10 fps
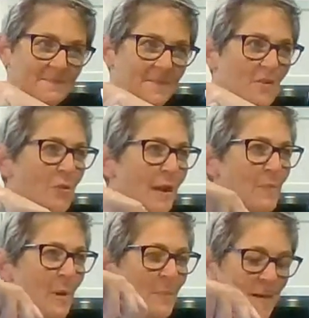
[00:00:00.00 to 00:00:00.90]
It's okay,
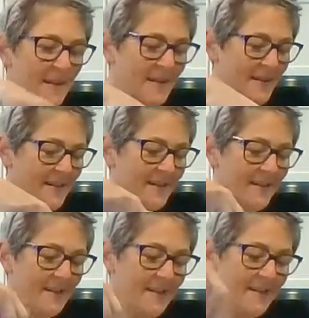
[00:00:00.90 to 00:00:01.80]
puppy.
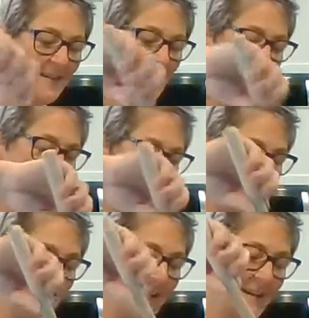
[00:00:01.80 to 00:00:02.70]
It's
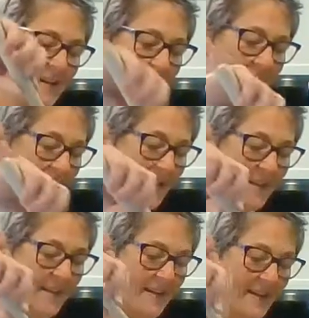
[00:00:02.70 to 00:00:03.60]
okay.
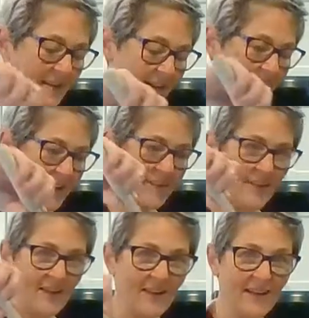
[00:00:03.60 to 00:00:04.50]
Can you
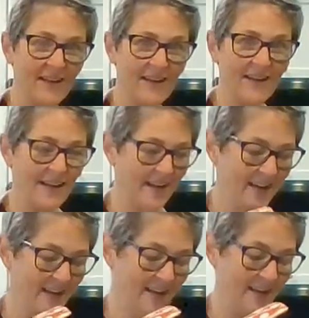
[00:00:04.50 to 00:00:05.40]
hear it?
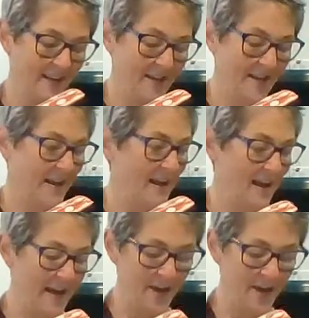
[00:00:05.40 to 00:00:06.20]
I